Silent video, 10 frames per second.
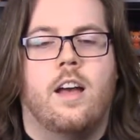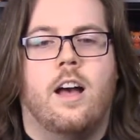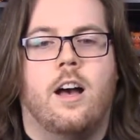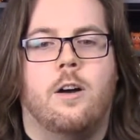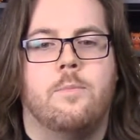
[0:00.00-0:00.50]

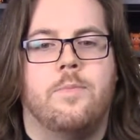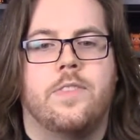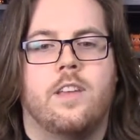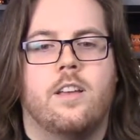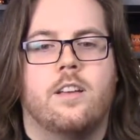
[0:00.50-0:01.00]
Um,
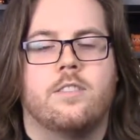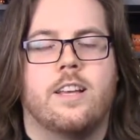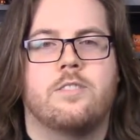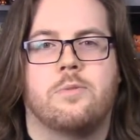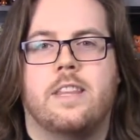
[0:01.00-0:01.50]
so
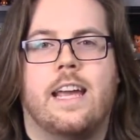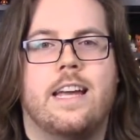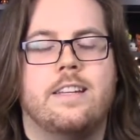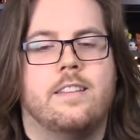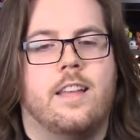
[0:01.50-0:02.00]
that's one thing
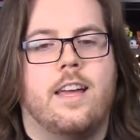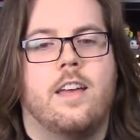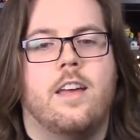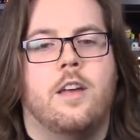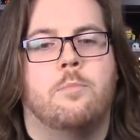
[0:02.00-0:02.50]
I didn't like.
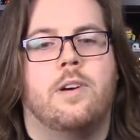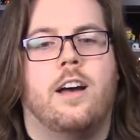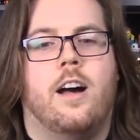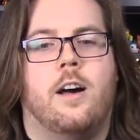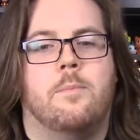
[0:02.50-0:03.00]

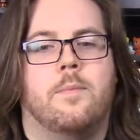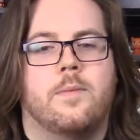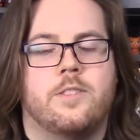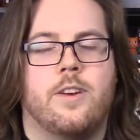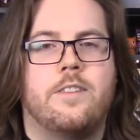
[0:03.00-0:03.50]
But um,
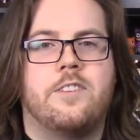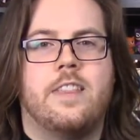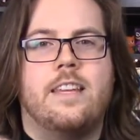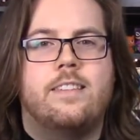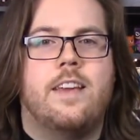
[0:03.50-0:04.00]
so after
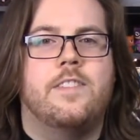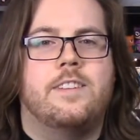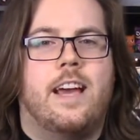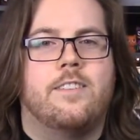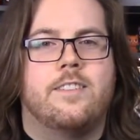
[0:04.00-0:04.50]
they saved the
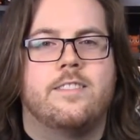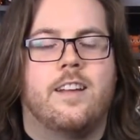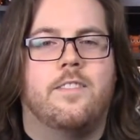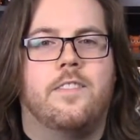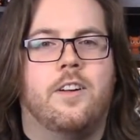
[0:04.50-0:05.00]
town and
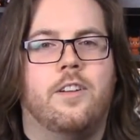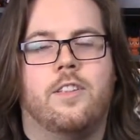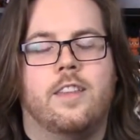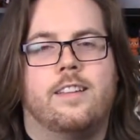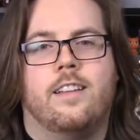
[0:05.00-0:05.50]
stuff, all
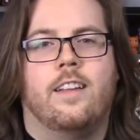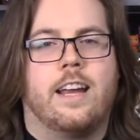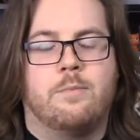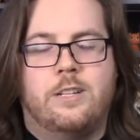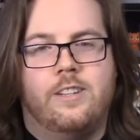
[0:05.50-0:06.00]
the, like,
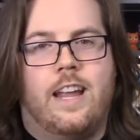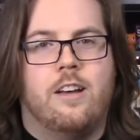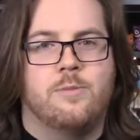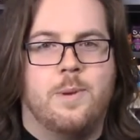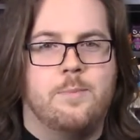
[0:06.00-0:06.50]
a bunch of
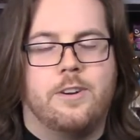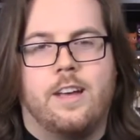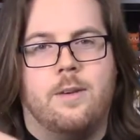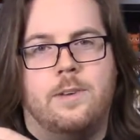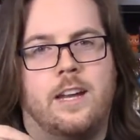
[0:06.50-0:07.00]
townspeople are
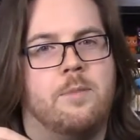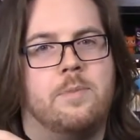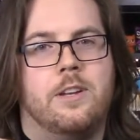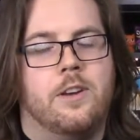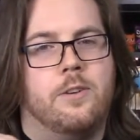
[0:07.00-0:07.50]
coming up,
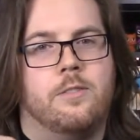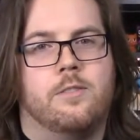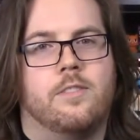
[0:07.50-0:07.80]
you know,